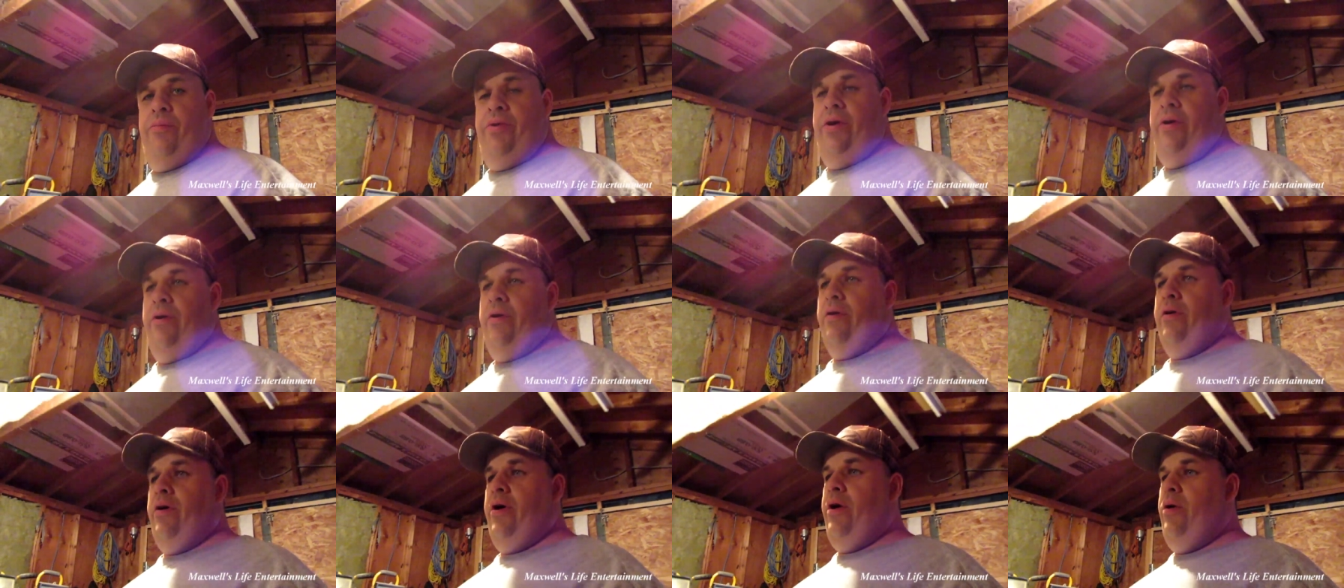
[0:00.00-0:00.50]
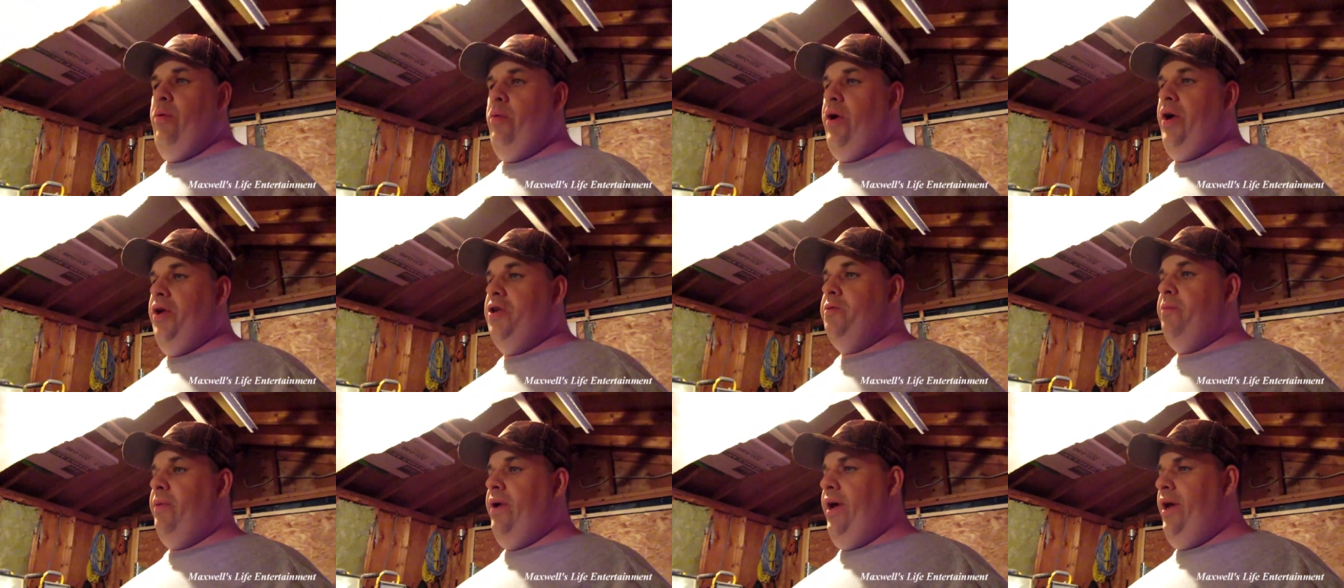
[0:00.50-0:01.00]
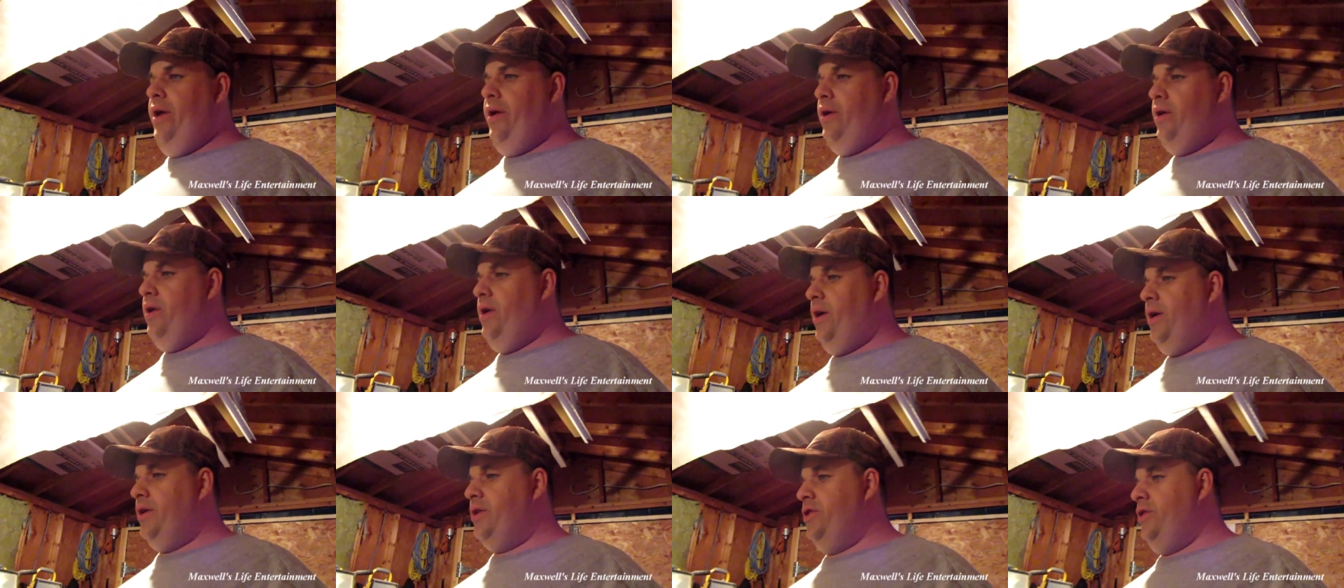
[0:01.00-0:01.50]
computer on, watch my 8
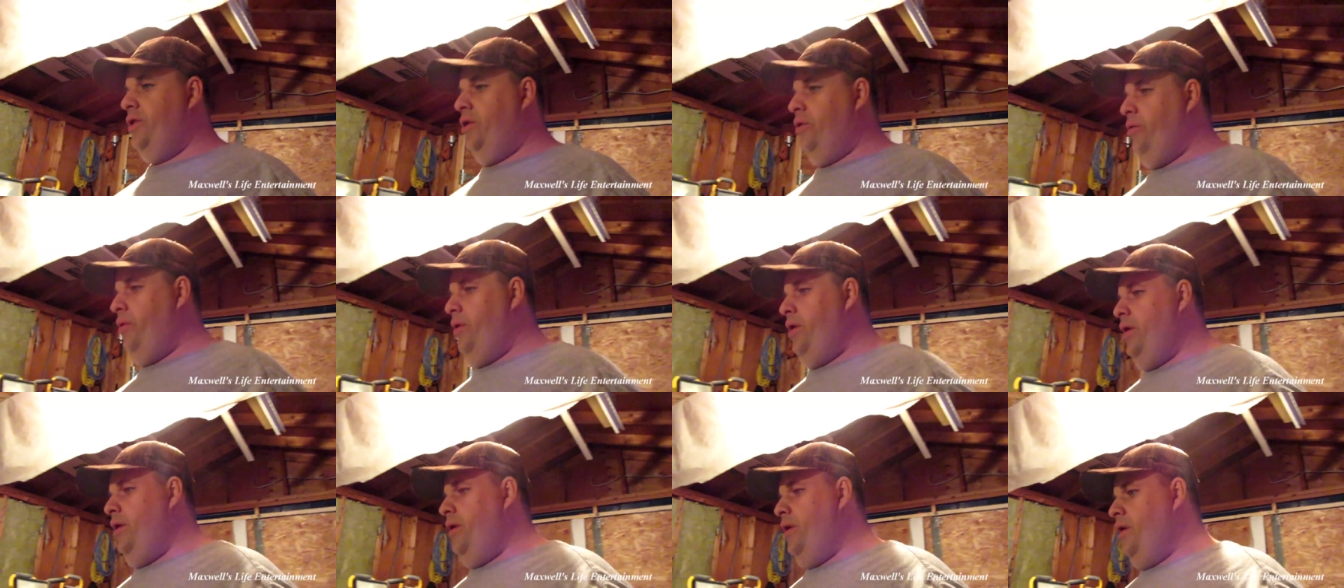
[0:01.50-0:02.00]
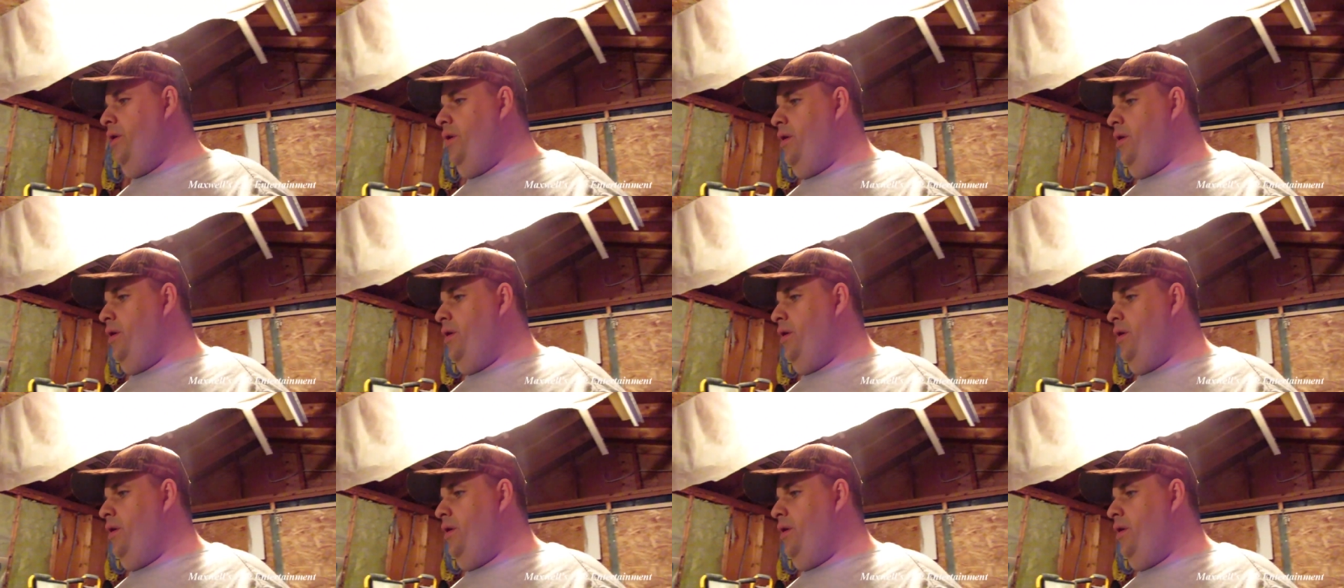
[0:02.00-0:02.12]
o'clock show,